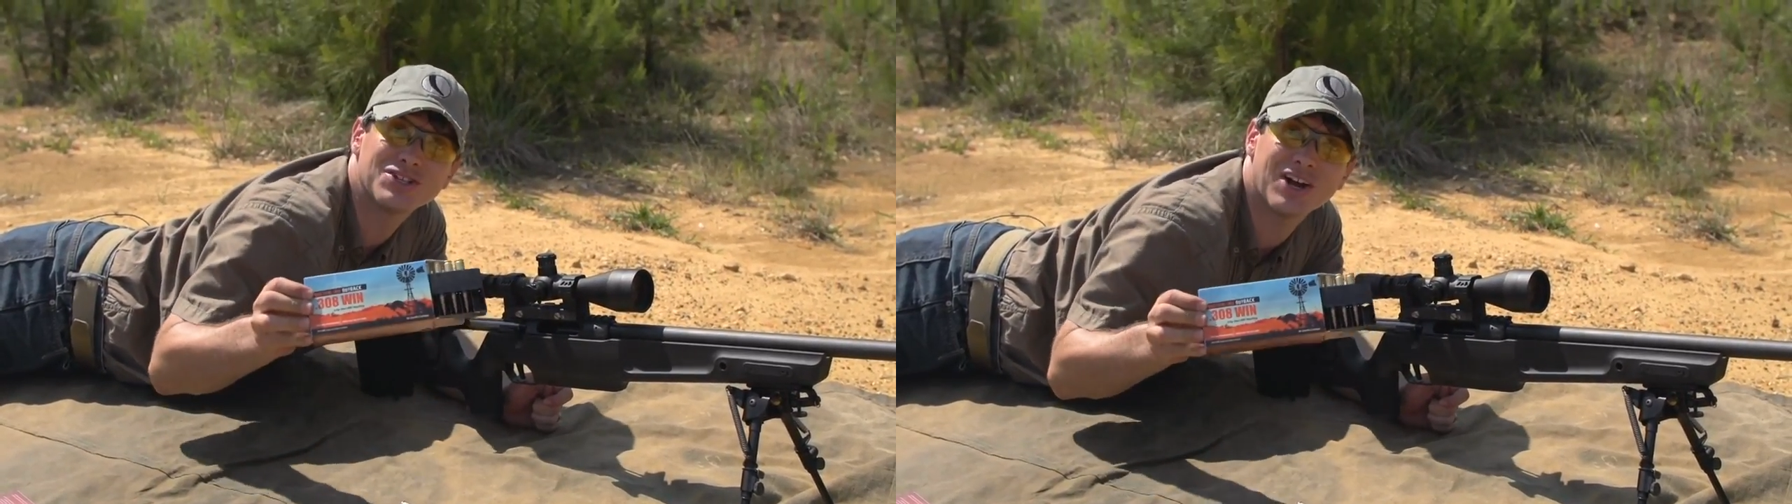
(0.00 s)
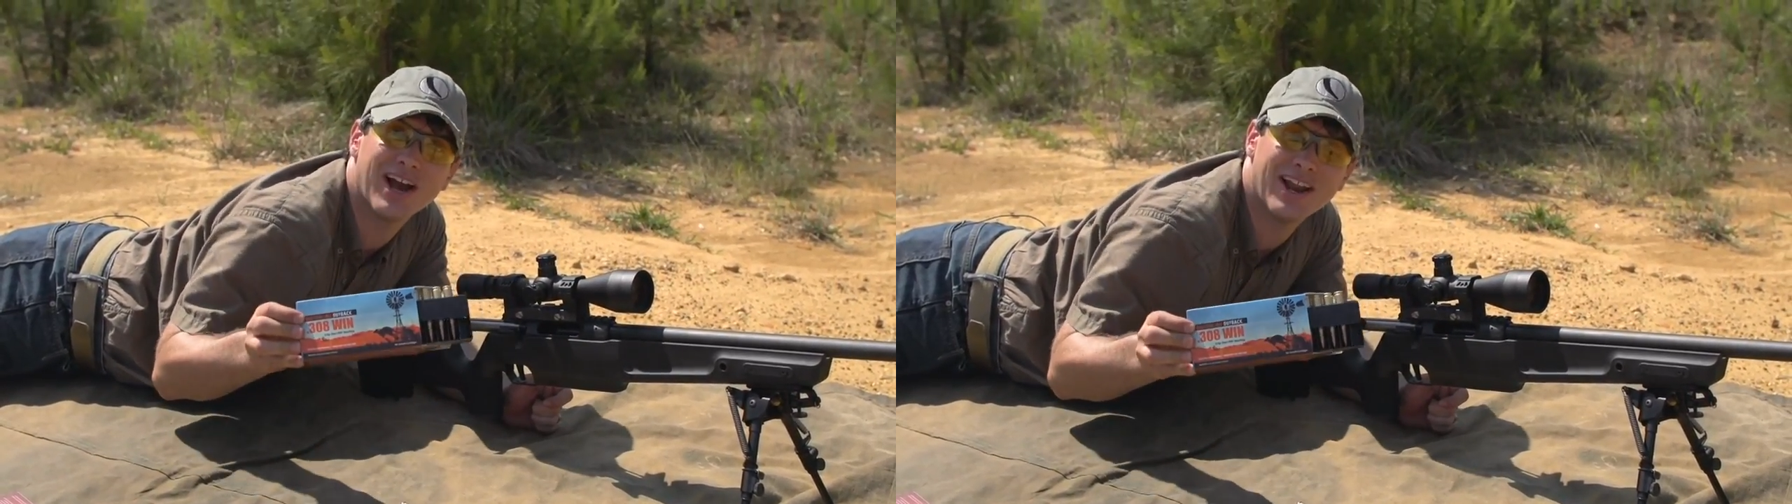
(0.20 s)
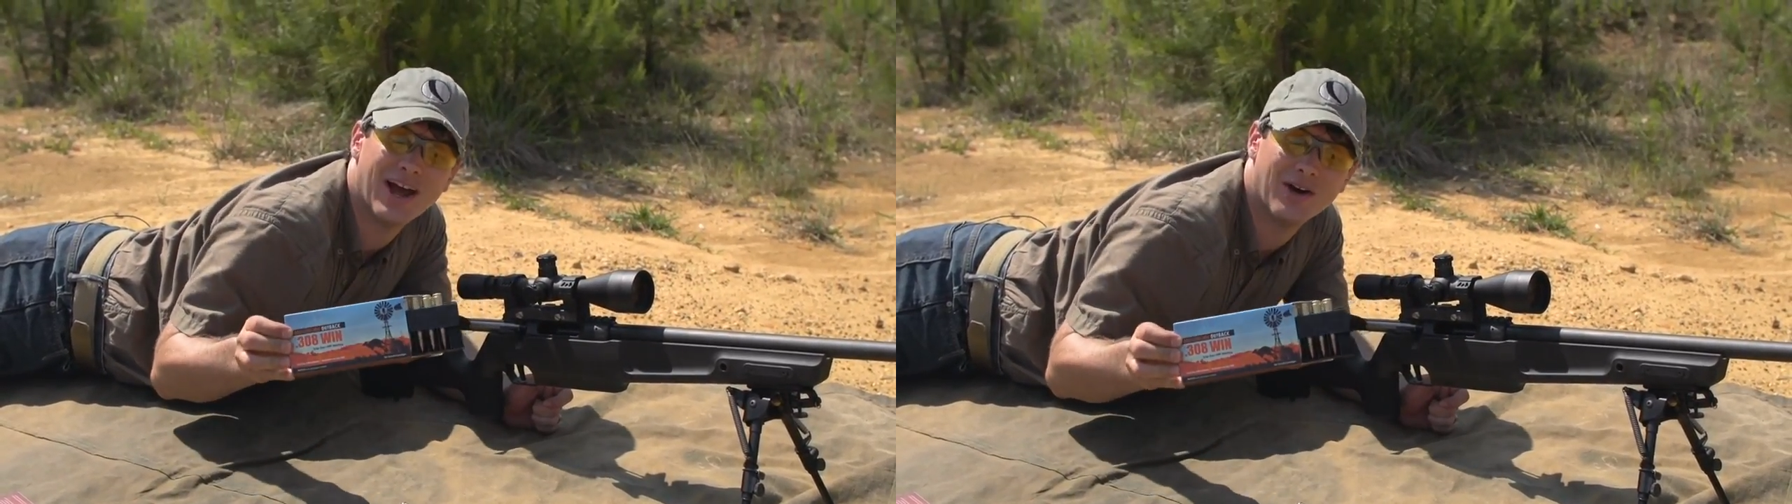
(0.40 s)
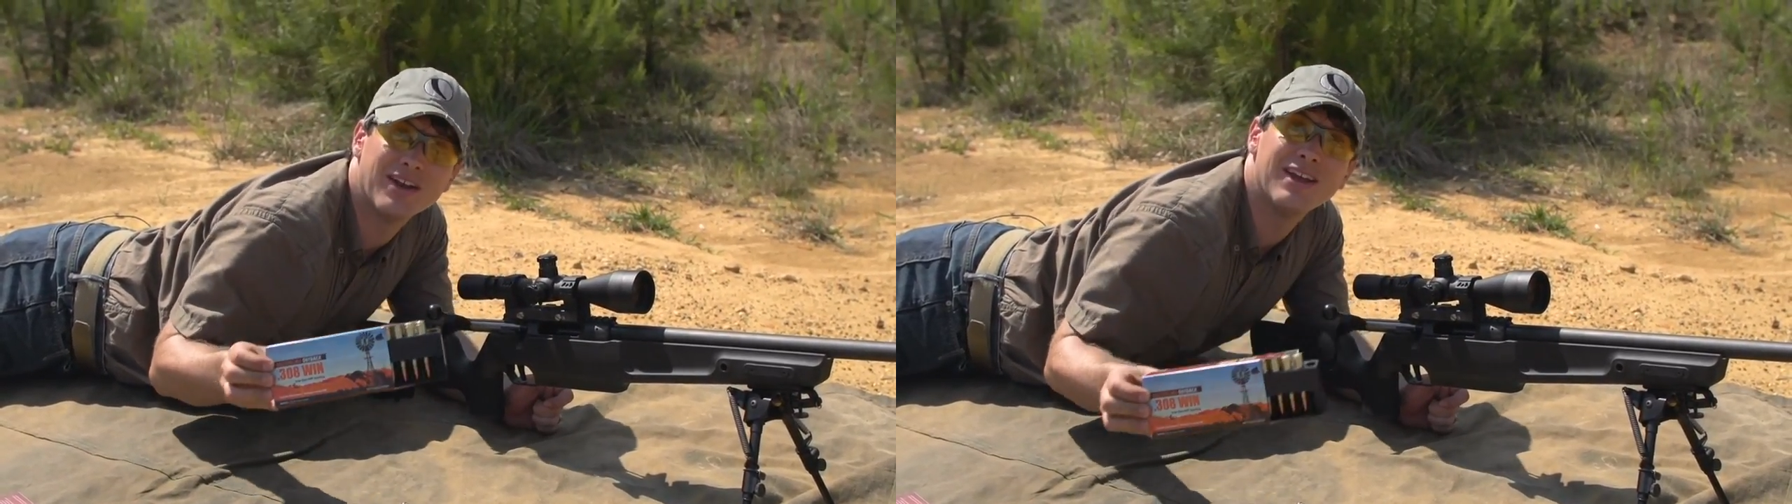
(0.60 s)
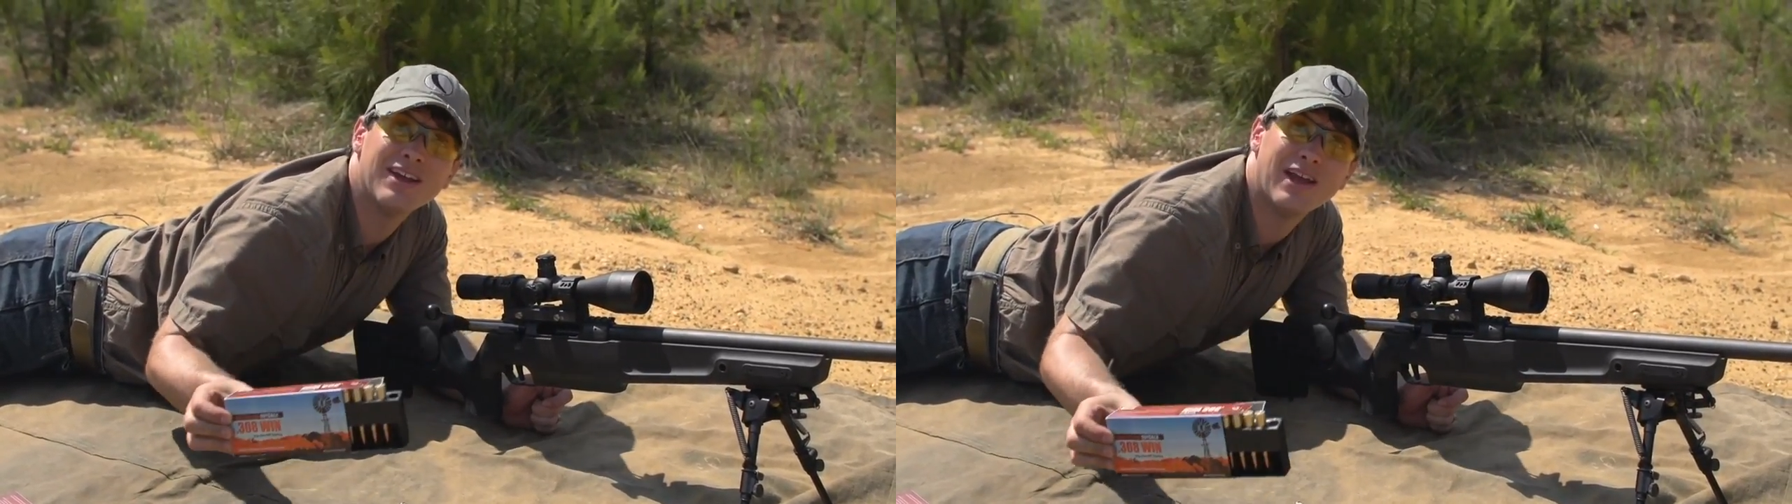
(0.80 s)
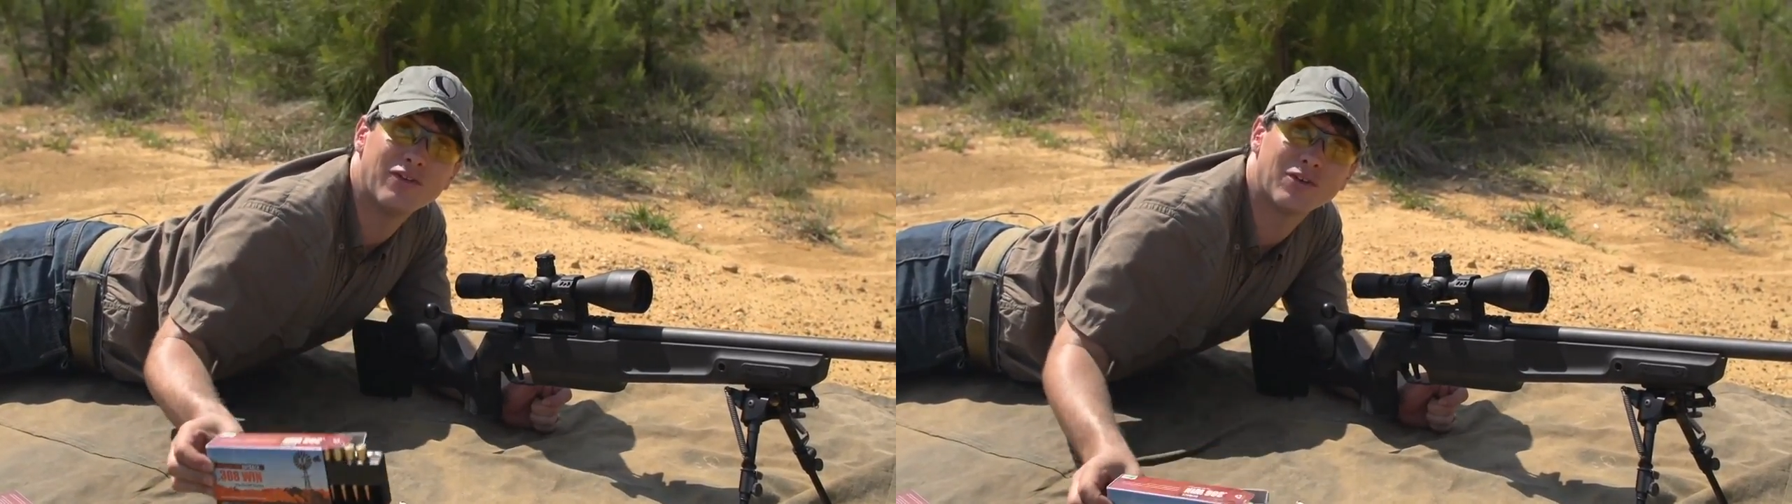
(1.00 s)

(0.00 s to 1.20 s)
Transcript: Try it out if